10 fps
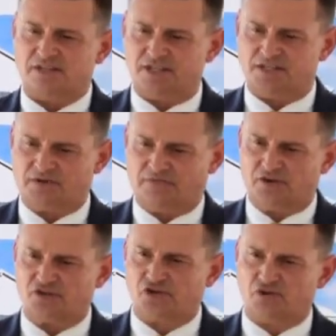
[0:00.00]
is a
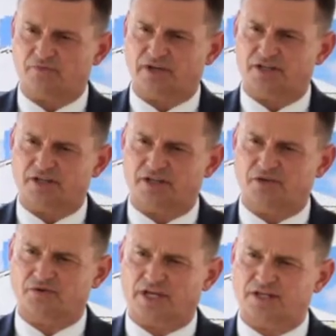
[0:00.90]
virtue, but
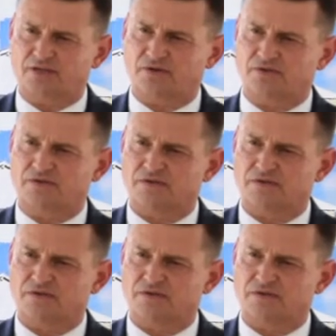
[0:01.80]
I know